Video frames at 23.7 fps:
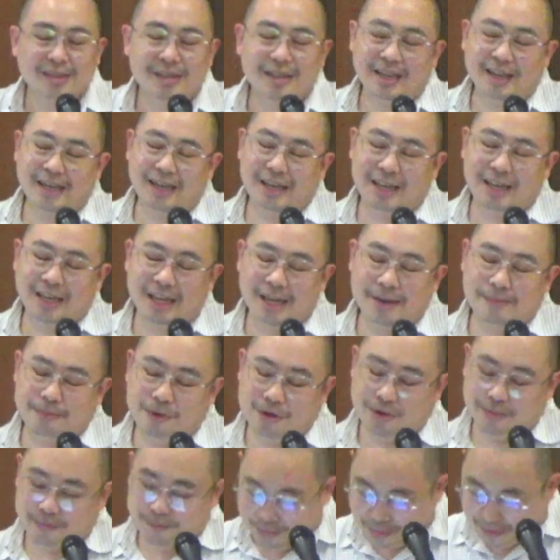Um,
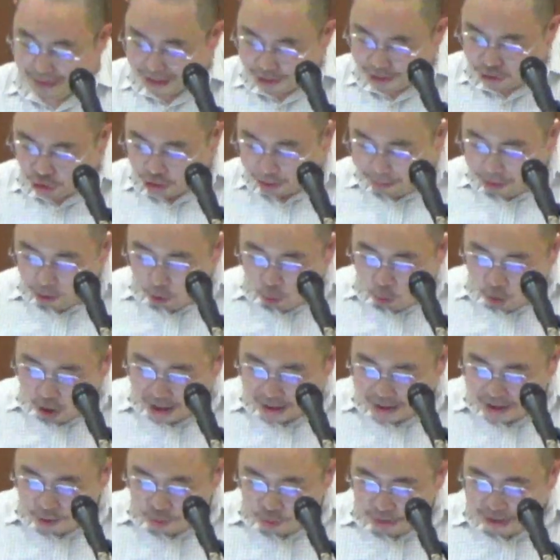so number
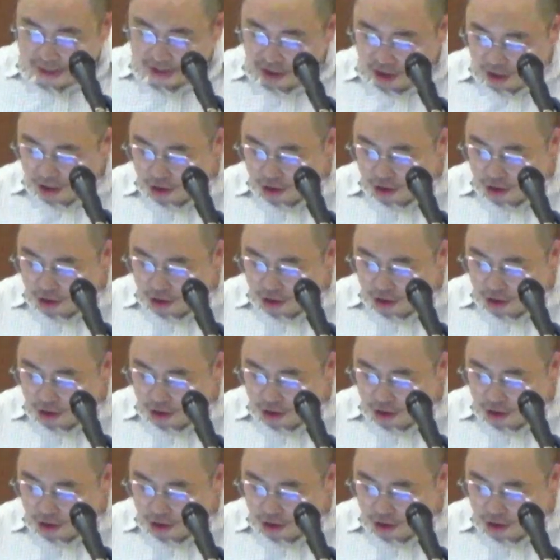one, we cannot